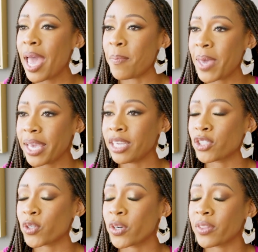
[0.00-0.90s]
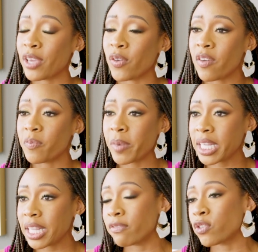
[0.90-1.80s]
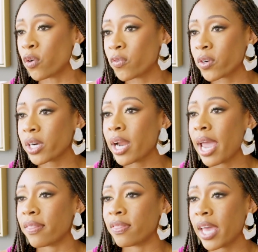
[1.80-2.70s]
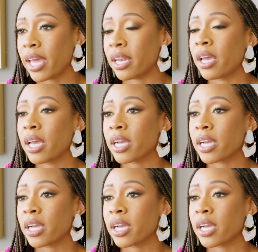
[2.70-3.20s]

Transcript: and making sure that you have money left over and then